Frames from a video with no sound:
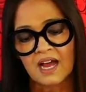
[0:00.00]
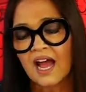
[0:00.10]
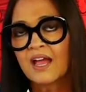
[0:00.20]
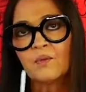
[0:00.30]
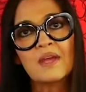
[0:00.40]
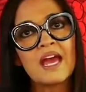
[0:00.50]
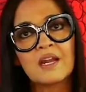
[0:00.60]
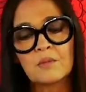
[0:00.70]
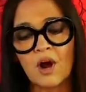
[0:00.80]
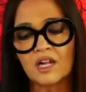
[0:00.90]
I, we had
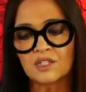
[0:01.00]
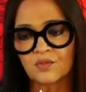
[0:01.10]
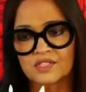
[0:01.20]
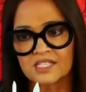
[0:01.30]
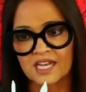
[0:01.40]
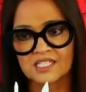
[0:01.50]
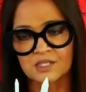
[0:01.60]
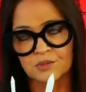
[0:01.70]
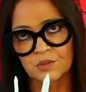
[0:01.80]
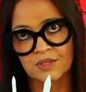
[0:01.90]
them all different sizes
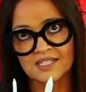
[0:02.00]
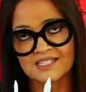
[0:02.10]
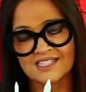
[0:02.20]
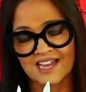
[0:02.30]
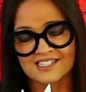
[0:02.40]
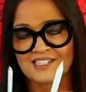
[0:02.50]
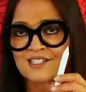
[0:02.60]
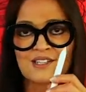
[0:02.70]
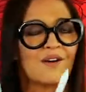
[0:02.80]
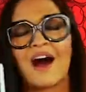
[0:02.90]
between these sizes,
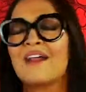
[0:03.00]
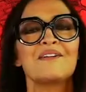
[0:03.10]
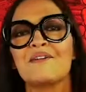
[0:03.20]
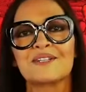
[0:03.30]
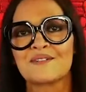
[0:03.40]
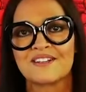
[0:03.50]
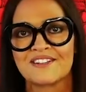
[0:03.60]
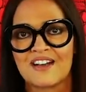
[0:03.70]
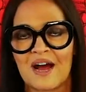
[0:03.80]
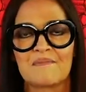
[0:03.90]
so I don't know which one
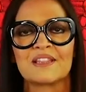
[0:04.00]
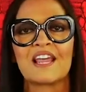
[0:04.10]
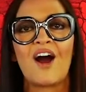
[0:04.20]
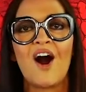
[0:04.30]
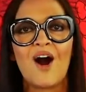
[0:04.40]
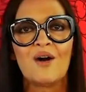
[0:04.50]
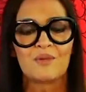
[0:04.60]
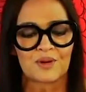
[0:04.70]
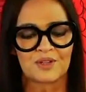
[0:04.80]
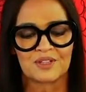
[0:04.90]
you got, but they all
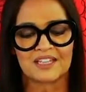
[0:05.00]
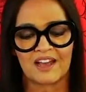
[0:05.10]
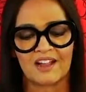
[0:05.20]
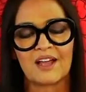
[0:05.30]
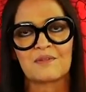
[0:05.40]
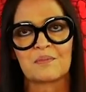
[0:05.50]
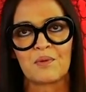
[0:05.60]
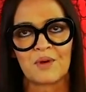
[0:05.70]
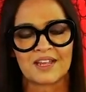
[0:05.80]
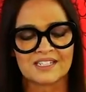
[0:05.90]
work good. They all have a
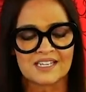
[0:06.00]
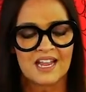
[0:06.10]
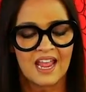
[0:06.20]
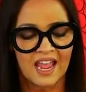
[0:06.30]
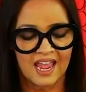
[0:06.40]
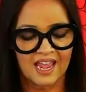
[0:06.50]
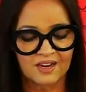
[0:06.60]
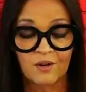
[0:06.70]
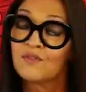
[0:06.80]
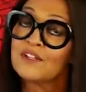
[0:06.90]
point,
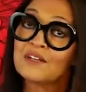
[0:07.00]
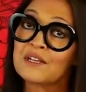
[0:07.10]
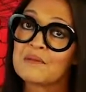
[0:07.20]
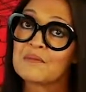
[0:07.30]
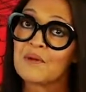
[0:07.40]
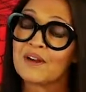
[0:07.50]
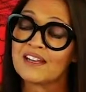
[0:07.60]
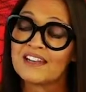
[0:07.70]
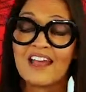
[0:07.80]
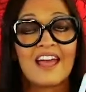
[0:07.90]
and hopefully you'll keep it
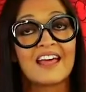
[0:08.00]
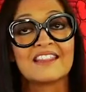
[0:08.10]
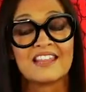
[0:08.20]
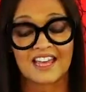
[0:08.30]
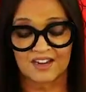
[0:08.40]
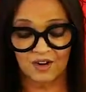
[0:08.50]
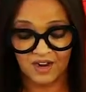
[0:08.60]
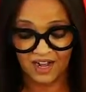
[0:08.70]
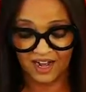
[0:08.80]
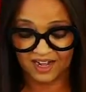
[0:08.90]
pointed. And then
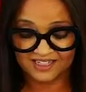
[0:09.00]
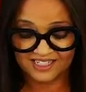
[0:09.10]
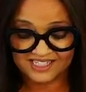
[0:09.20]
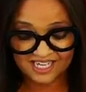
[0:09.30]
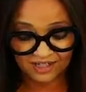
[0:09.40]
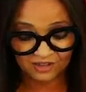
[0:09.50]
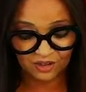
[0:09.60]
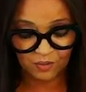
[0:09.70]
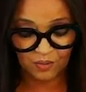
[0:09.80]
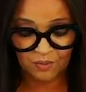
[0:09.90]
uh, let's take a
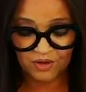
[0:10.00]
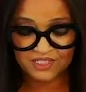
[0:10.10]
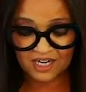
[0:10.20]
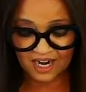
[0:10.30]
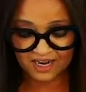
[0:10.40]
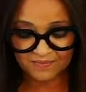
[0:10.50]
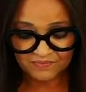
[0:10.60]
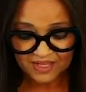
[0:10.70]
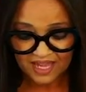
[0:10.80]
look one more time